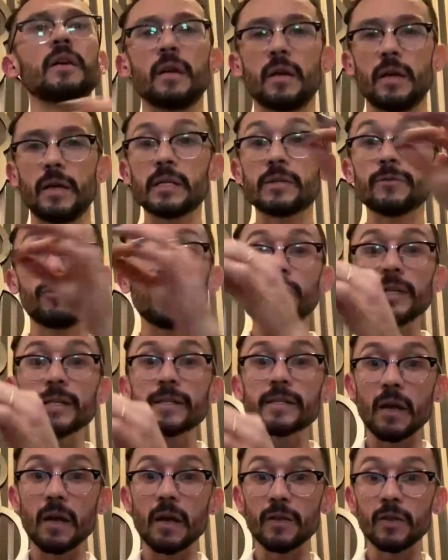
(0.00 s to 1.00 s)
It's
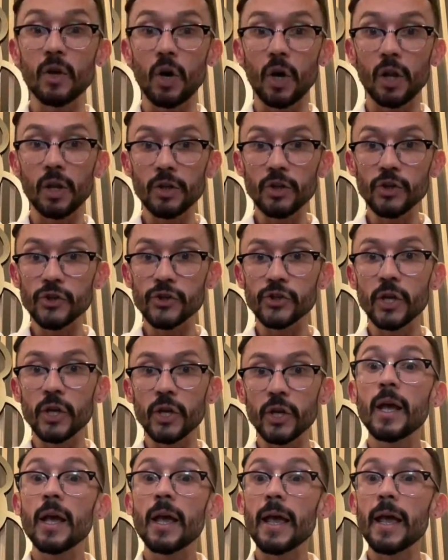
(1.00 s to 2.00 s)
$47.
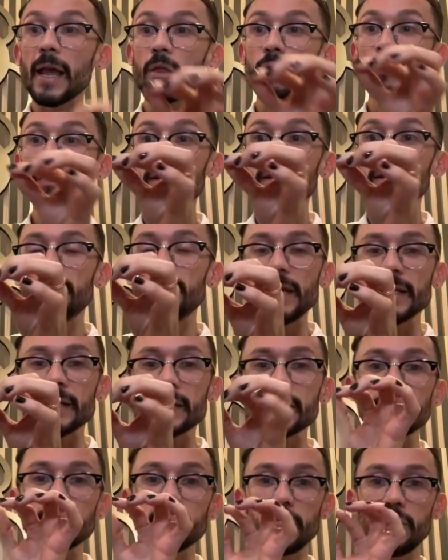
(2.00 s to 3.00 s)
And with
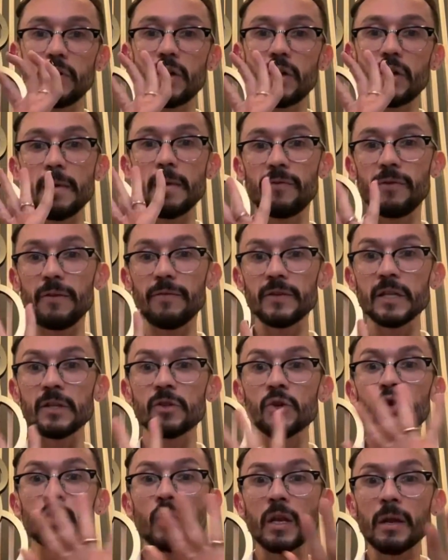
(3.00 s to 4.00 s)
this, you can make 15
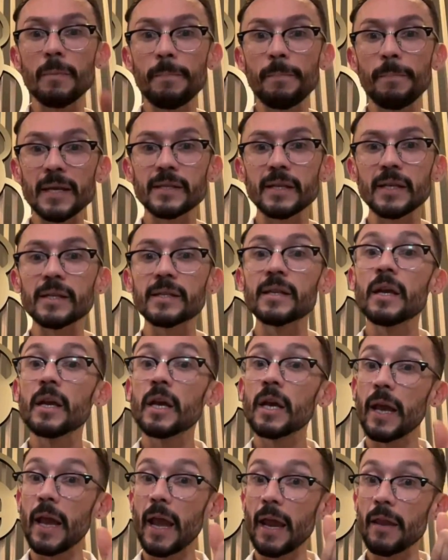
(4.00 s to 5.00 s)
to 20 pieces
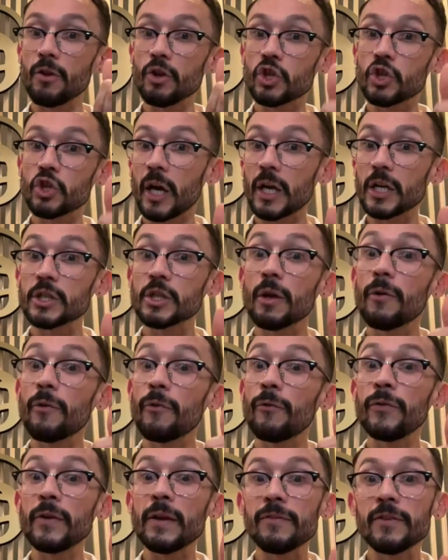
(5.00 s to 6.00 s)
and you charge
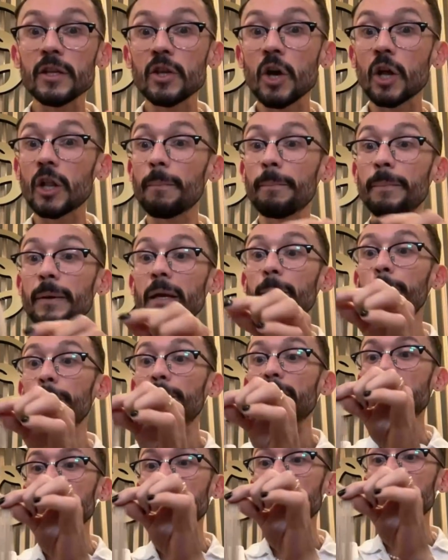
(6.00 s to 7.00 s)
$50 per
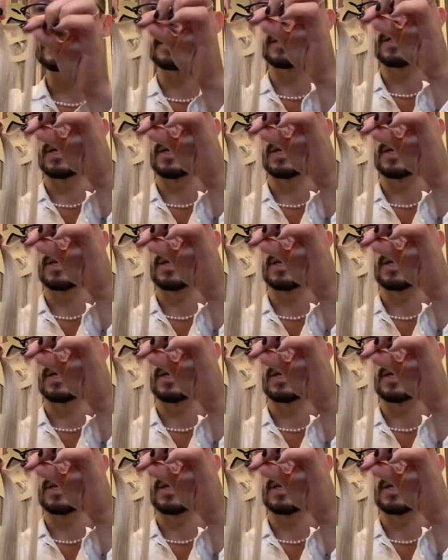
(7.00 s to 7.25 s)
piece,